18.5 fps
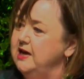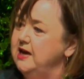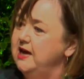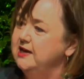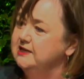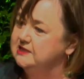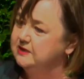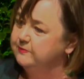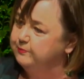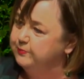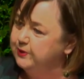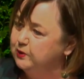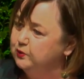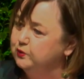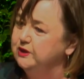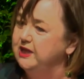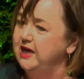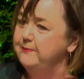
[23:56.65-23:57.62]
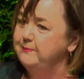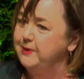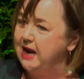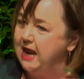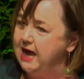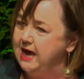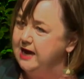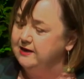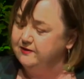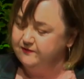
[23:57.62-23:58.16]
and to build that
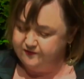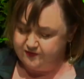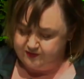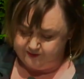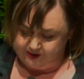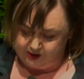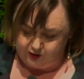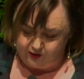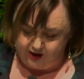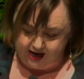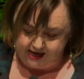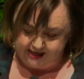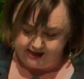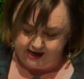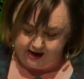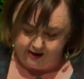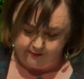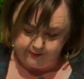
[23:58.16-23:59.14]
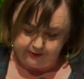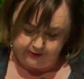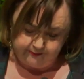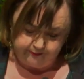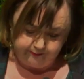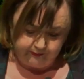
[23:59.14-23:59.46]
plan from the ground up.